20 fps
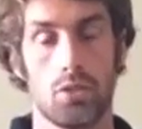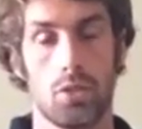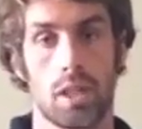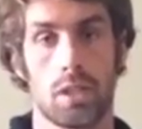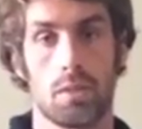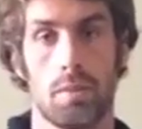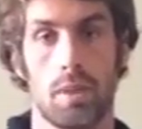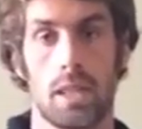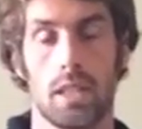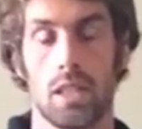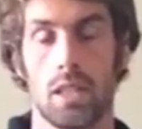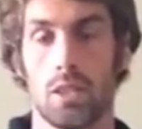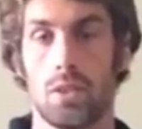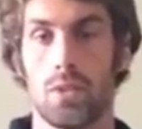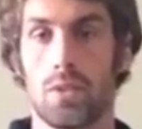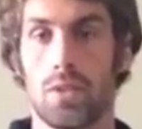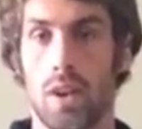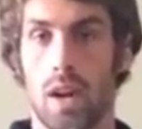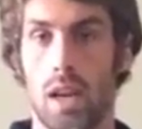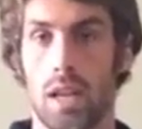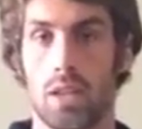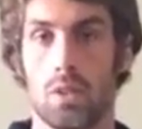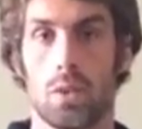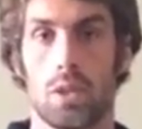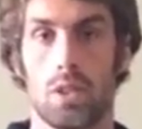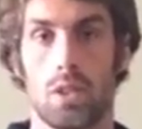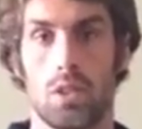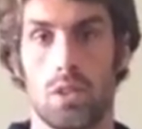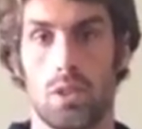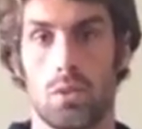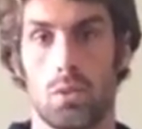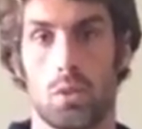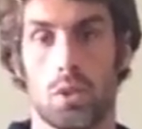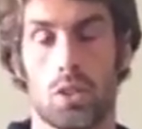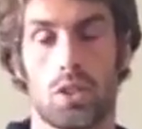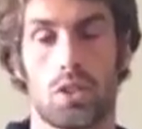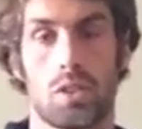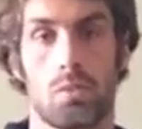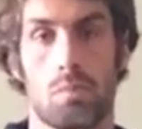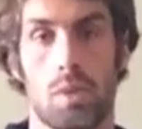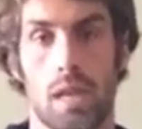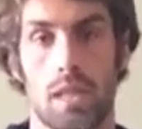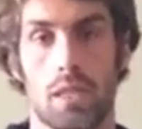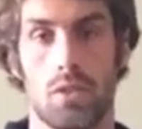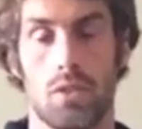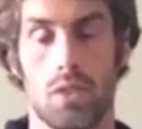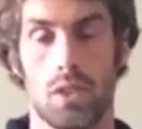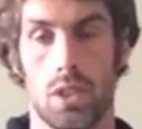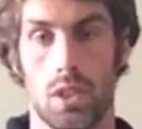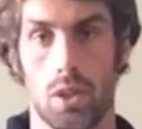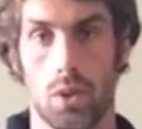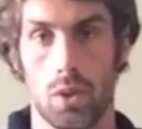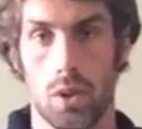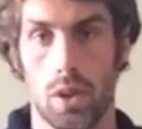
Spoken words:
recommend that you find what works best for you.